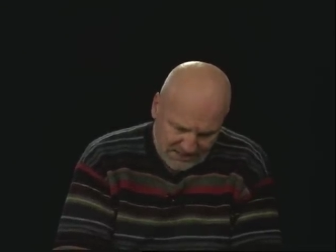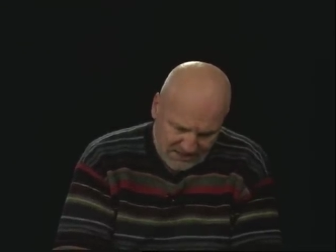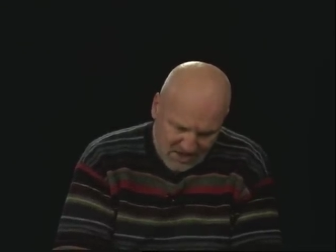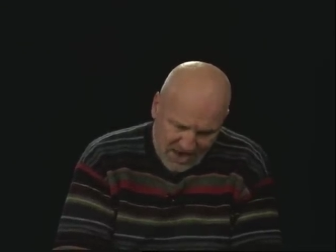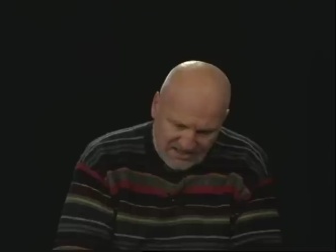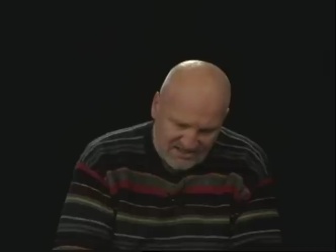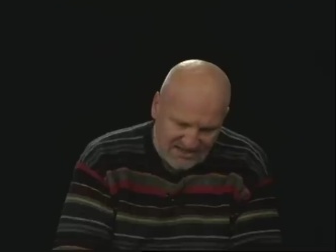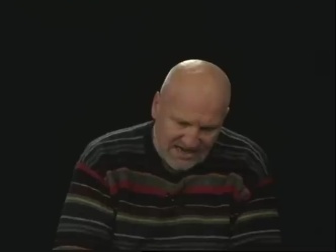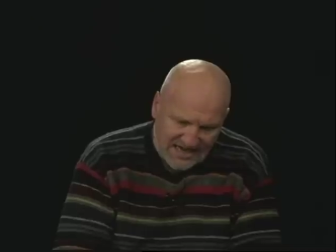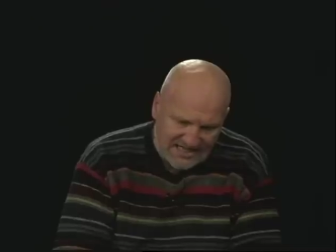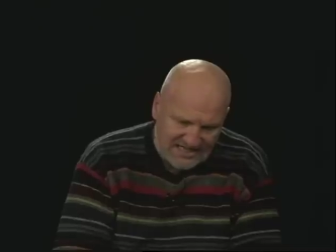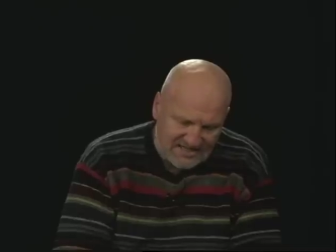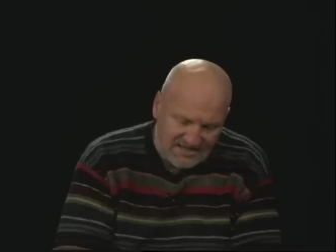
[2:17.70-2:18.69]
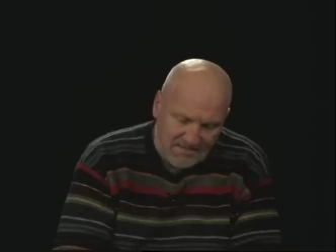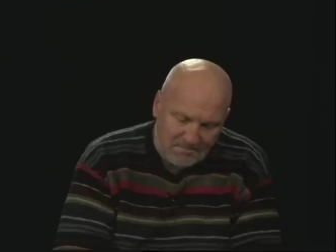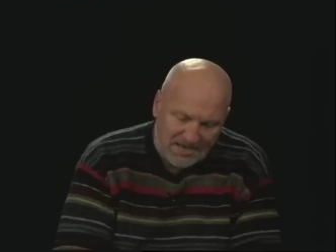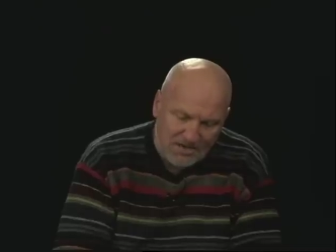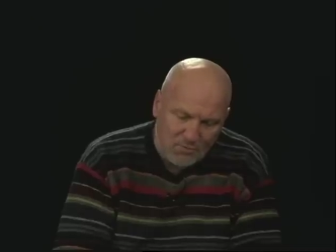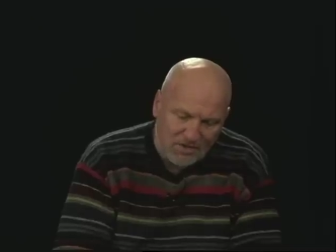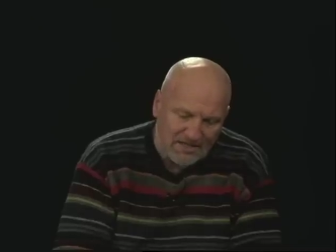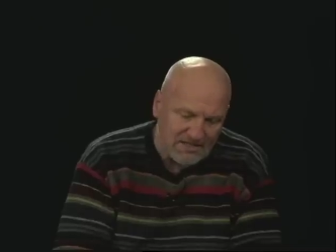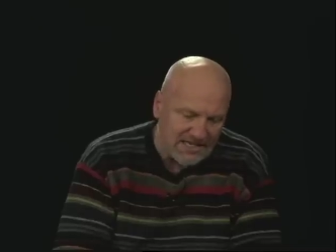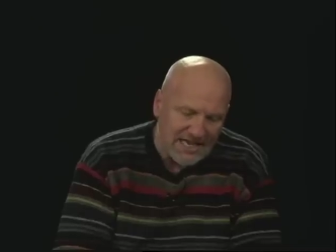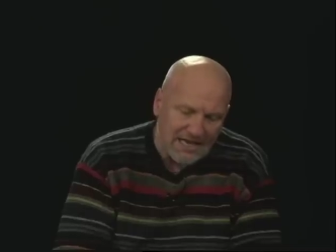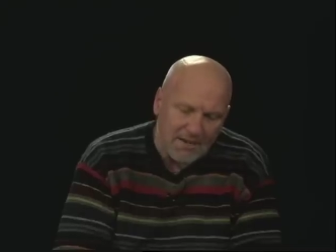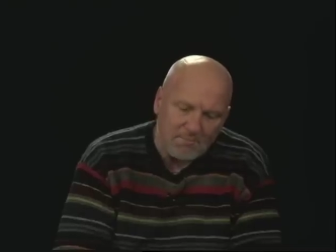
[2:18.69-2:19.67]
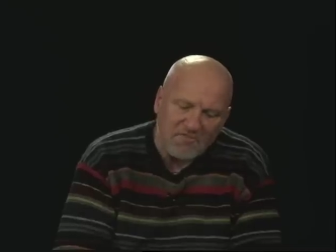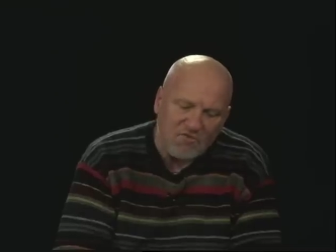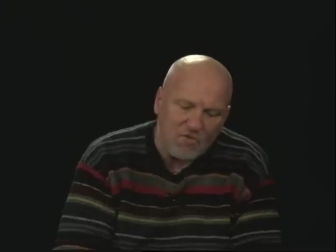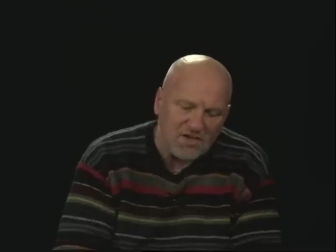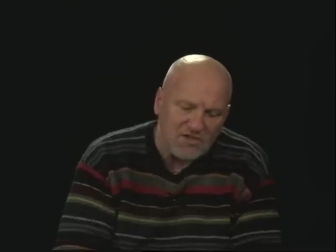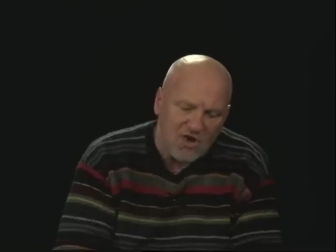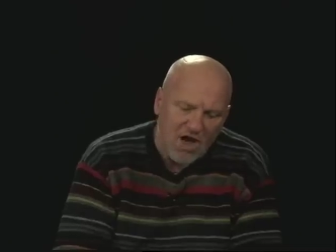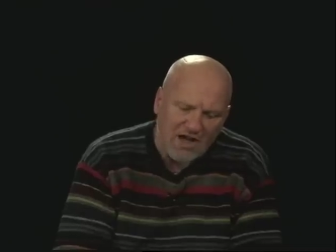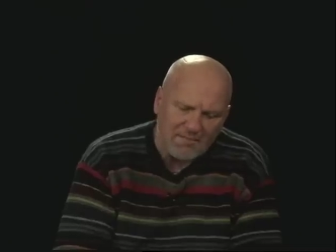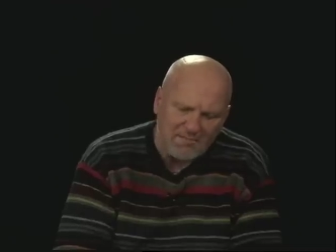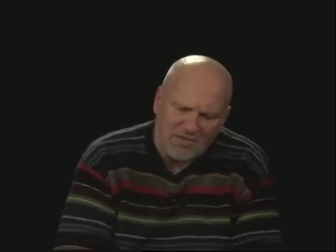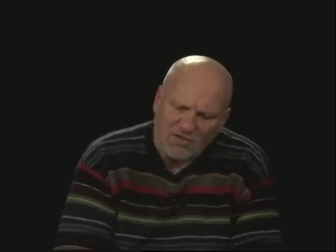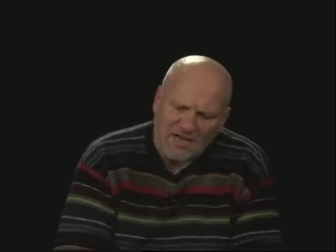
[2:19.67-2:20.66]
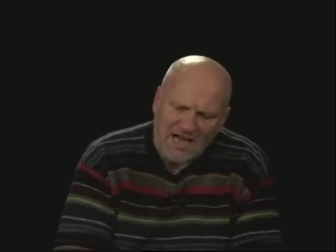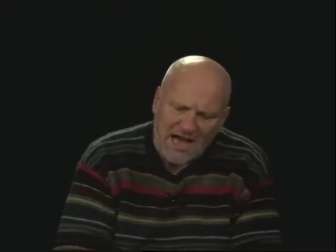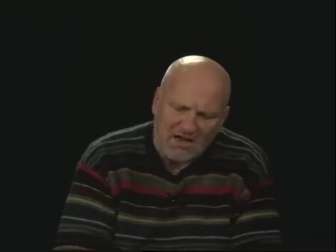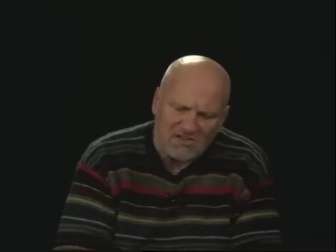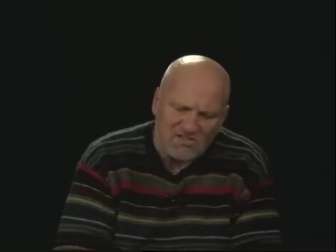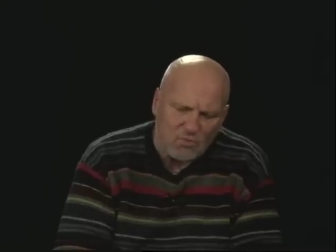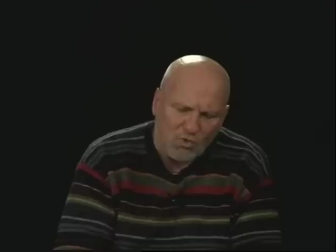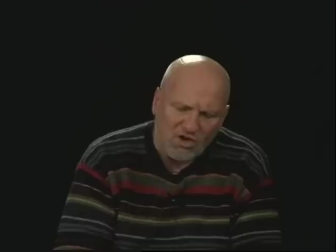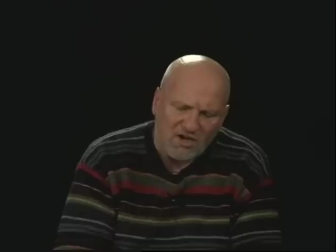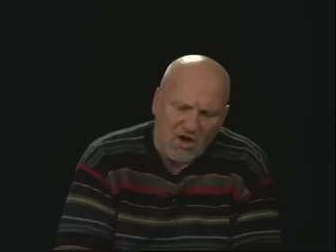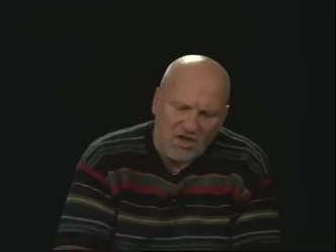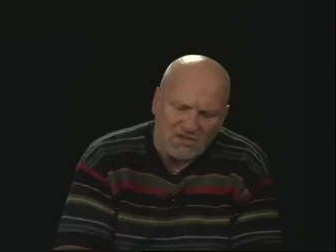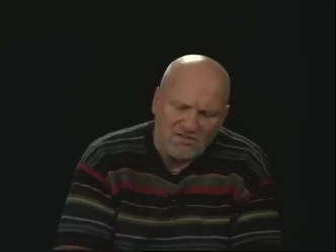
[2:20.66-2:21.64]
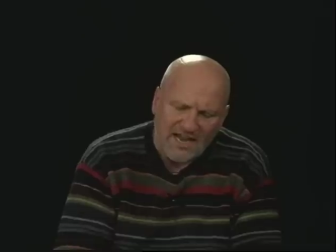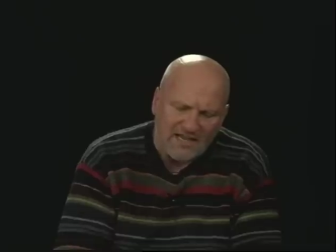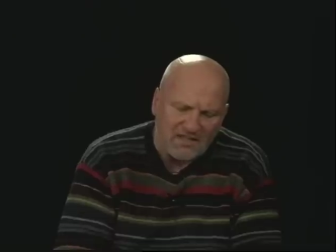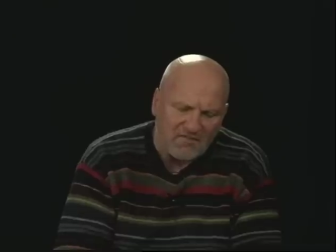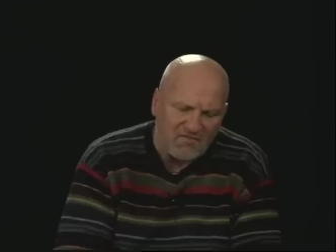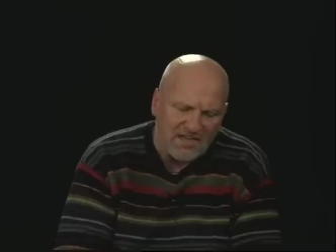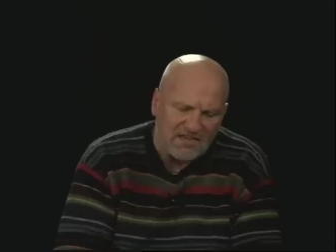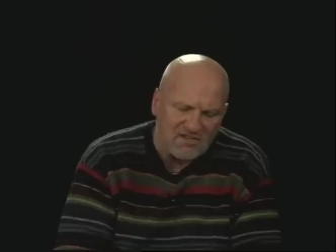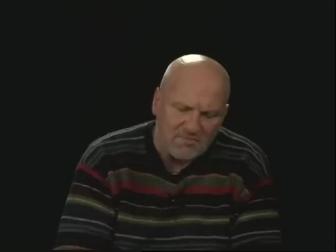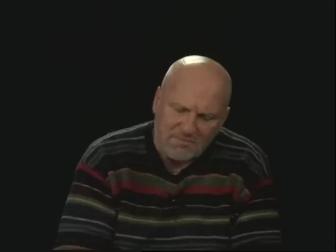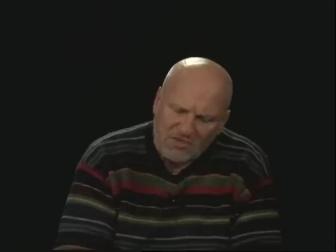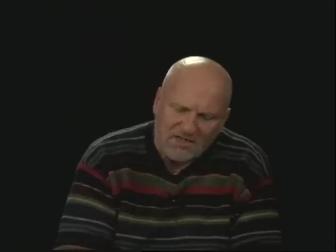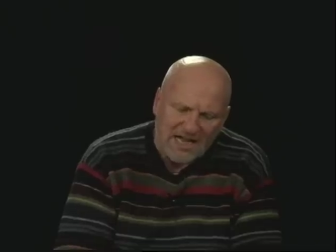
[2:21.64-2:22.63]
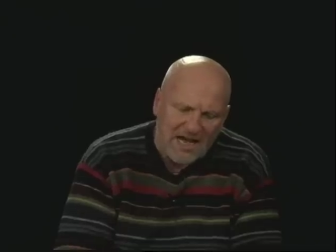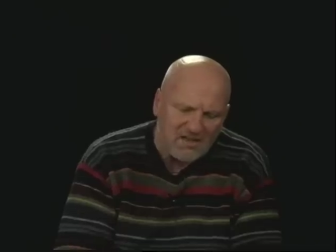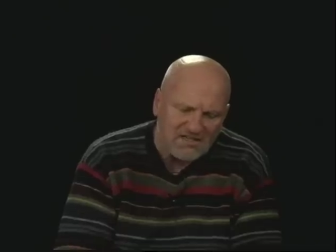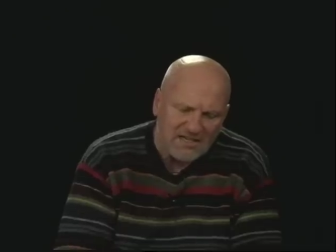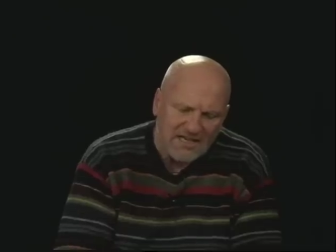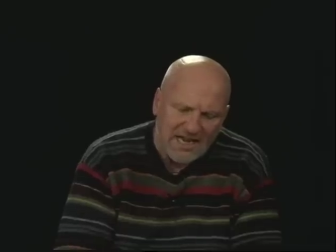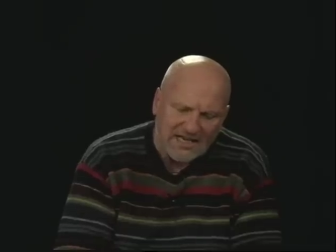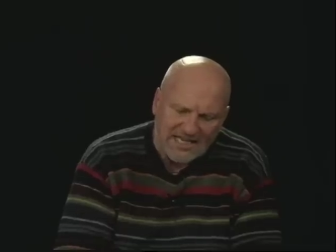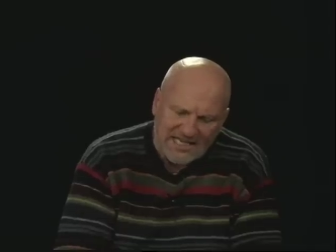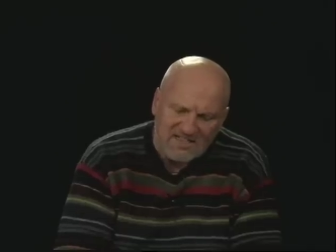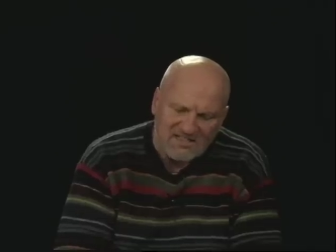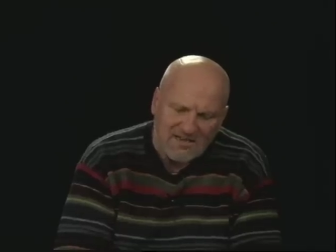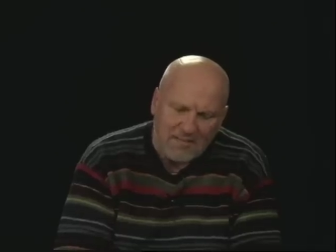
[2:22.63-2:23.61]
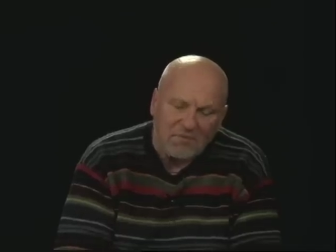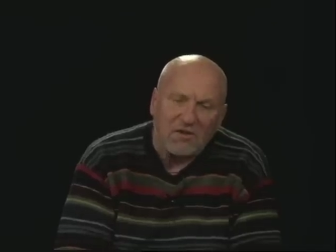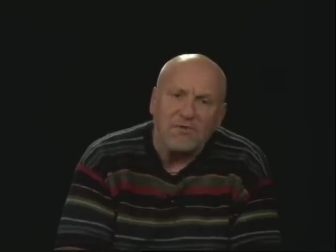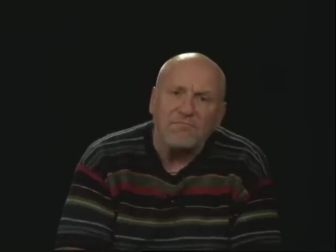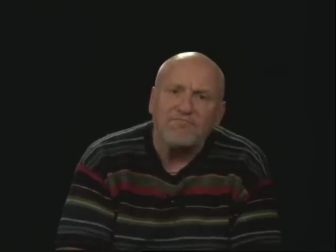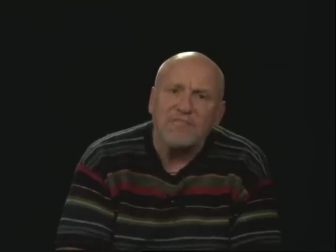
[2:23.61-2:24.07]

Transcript: God said, I need somebody willing to get up before dawn, milk cows, work all day in the fields, milk cows again, eat supper,